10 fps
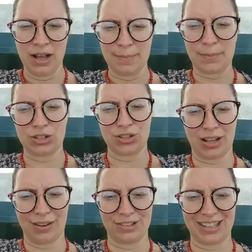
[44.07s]
Montreal
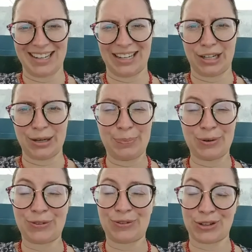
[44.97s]
every year,
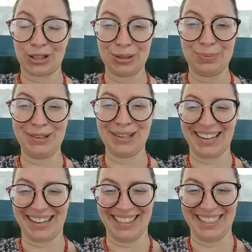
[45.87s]
preferably
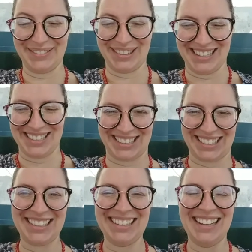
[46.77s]
in the winter.